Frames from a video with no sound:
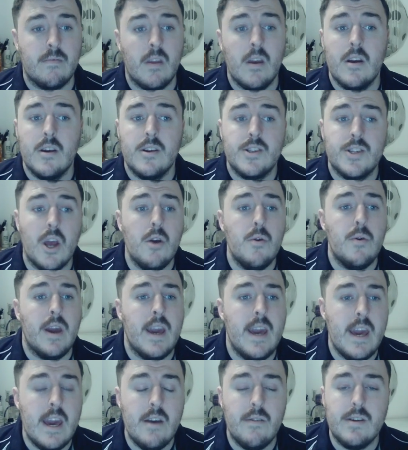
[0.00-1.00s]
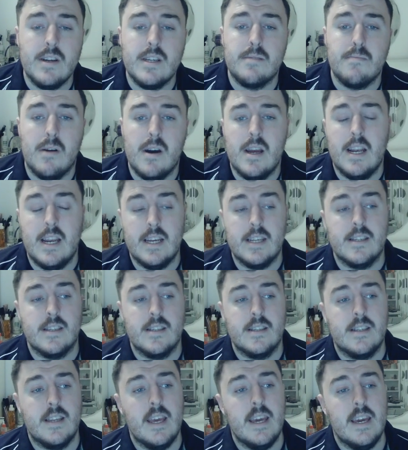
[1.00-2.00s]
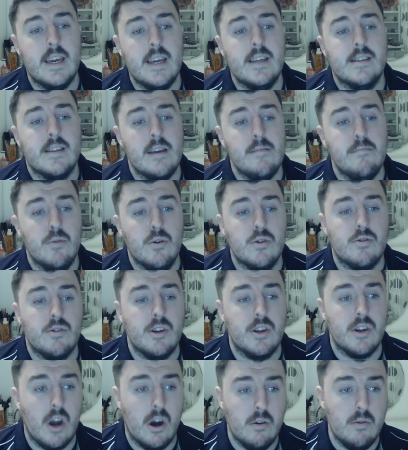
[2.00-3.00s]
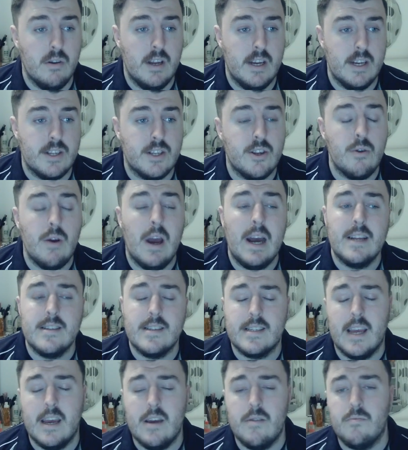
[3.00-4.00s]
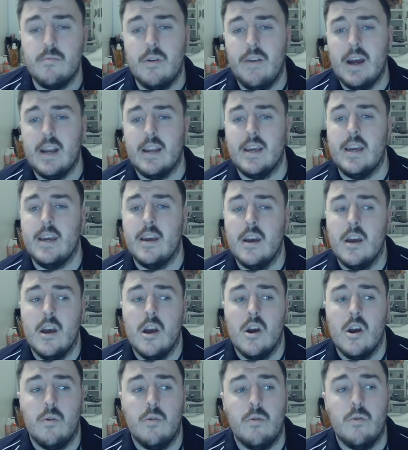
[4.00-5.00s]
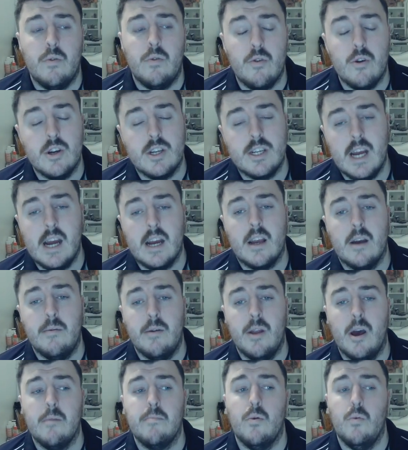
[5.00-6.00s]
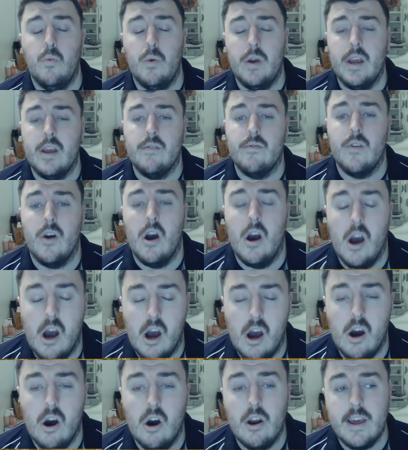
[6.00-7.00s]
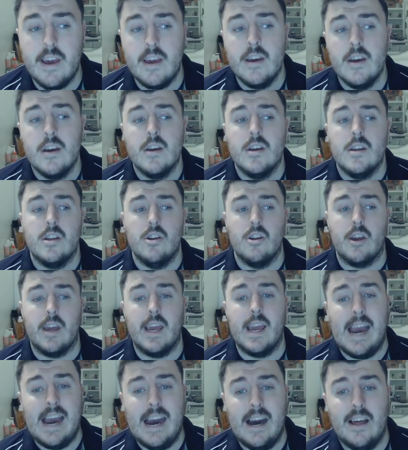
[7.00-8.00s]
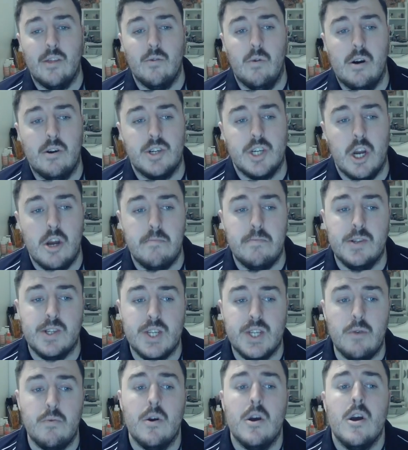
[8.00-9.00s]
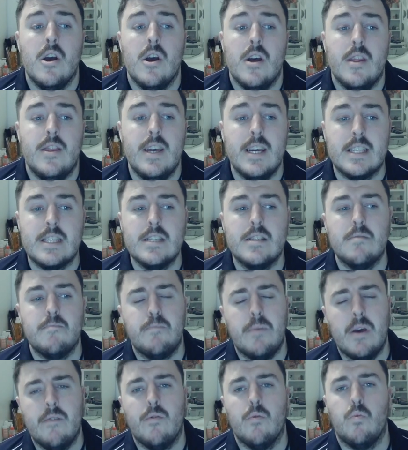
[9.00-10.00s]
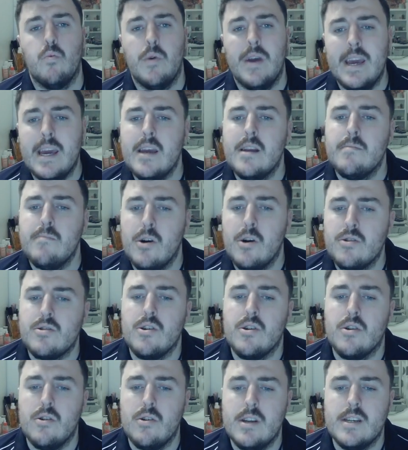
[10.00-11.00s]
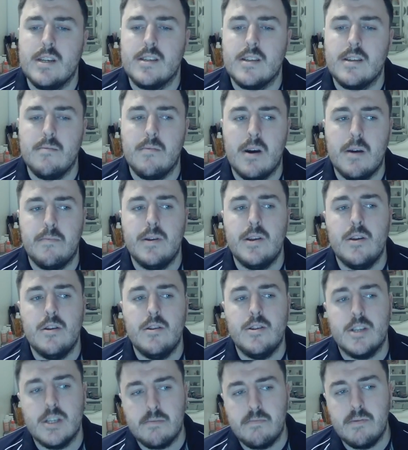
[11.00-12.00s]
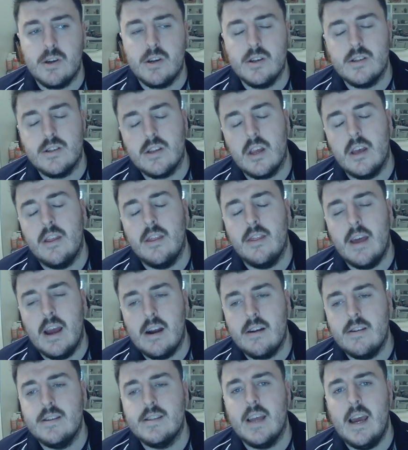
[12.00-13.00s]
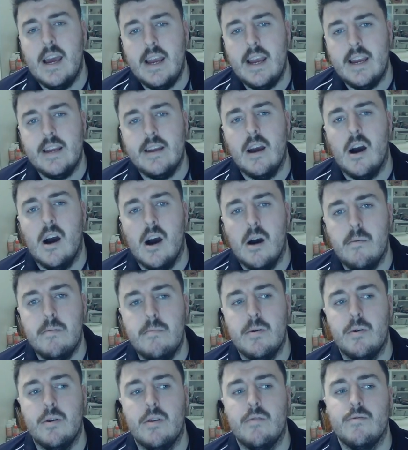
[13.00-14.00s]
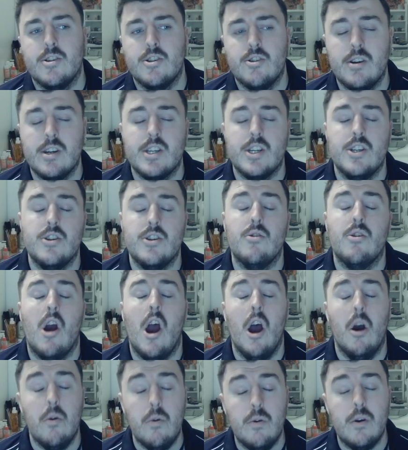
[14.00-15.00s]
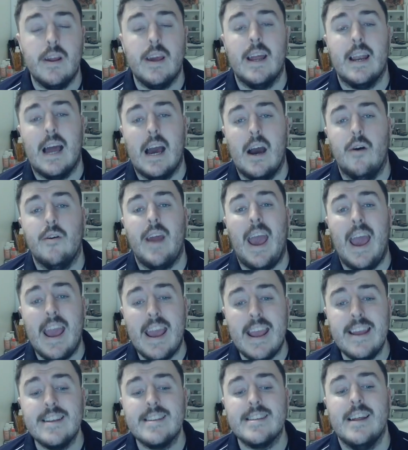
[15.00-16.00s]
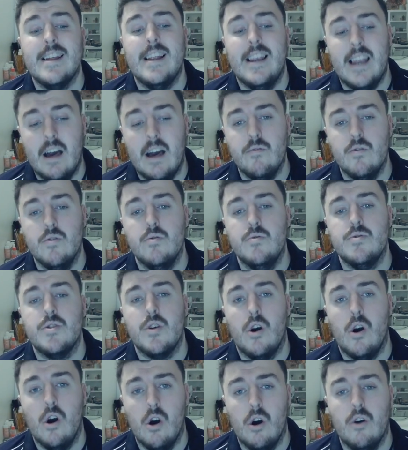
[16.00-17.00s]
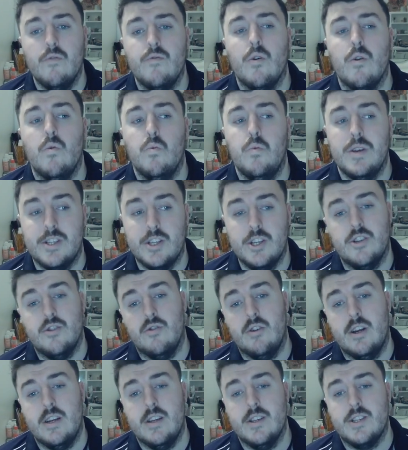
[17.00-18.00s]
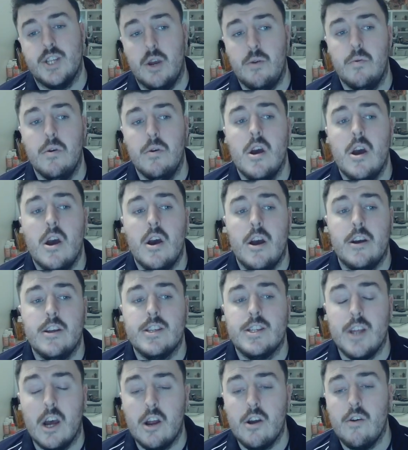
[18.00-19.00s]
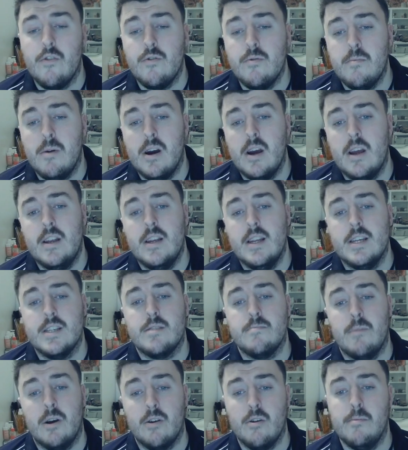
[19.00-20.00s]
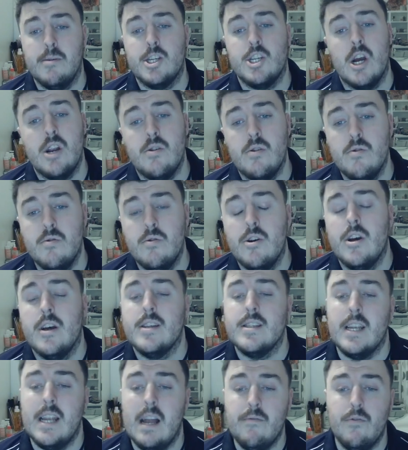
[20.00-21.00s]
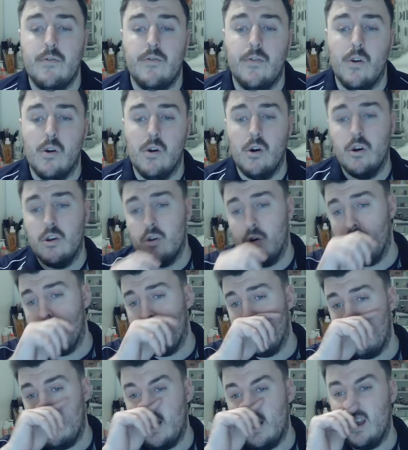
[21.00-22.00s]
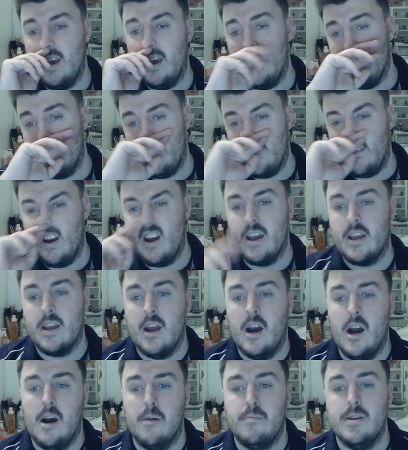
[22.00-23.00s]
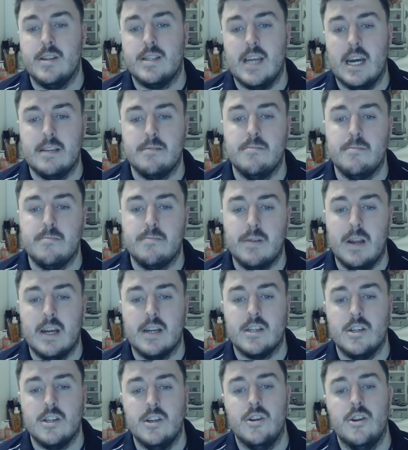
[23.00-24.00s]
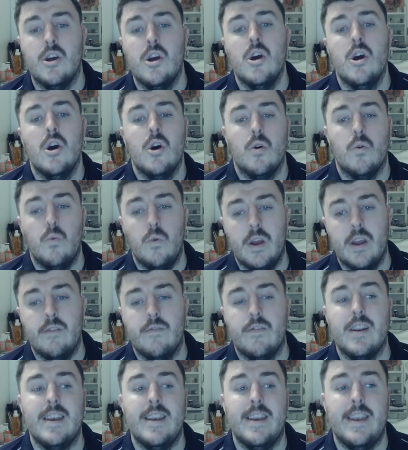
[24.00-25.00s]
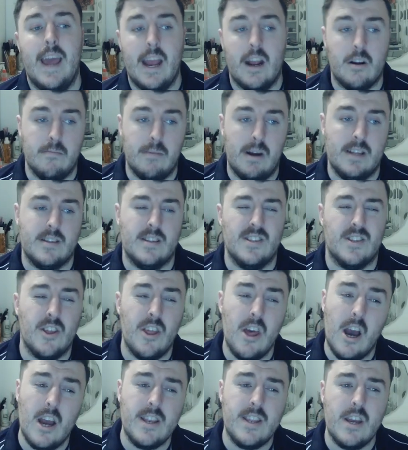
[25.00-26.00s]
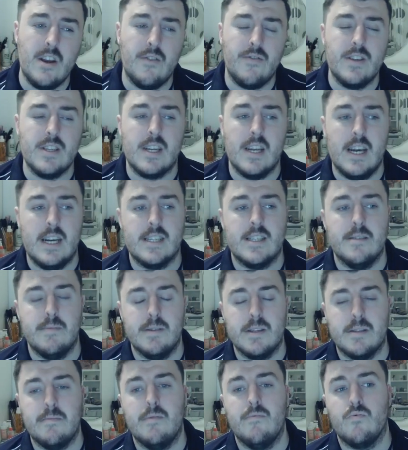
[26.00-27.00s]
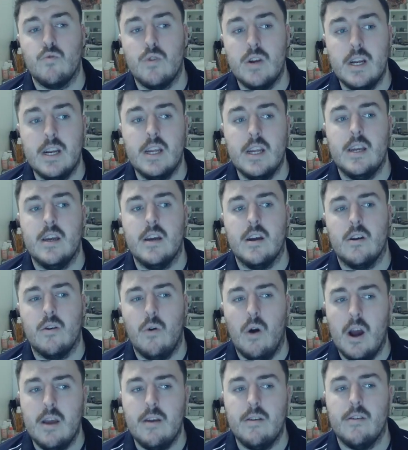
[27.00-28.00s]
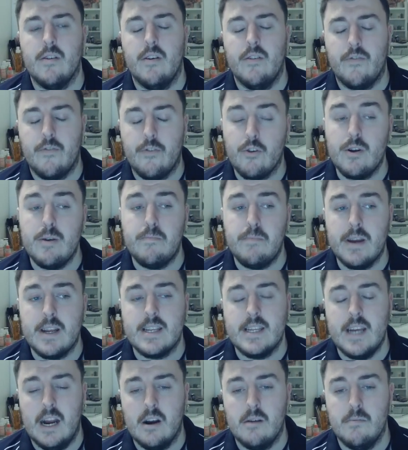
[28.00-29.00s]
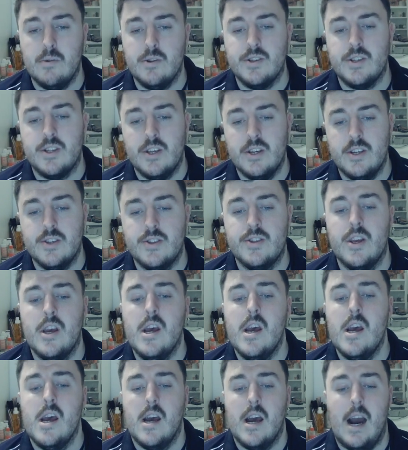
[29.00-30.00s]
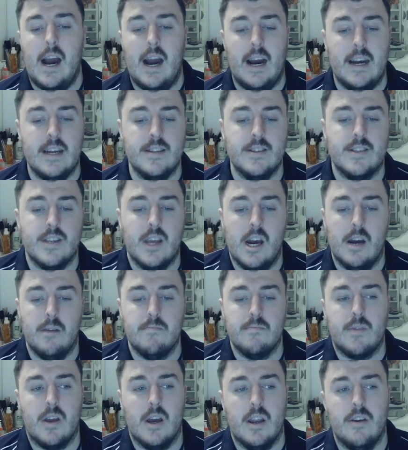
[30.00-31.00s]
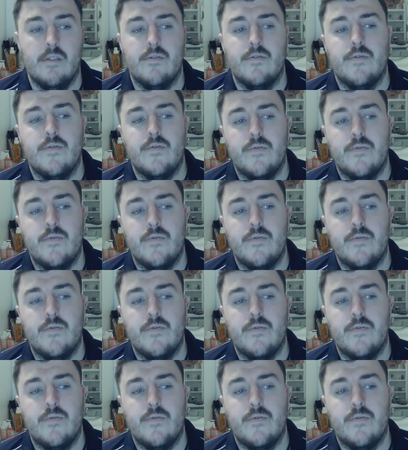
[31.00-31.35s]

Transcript: So here is my list. It is a mortuary cult list. So as I say, we've got a chat coming up with Ollie looking at the Welsh Open. So this is a bit of a weird mortuary cult list in my opinion, just because there is a army building restriction. You're only allowed 8 levels of wizardry. So starting off with my list, I've got my general. It's level 4, Lord Familiar, Flying Carpet, Talisman Protection with Necromancy. So the idea of this list is meant to be really quite 3 big terror monsters and kind of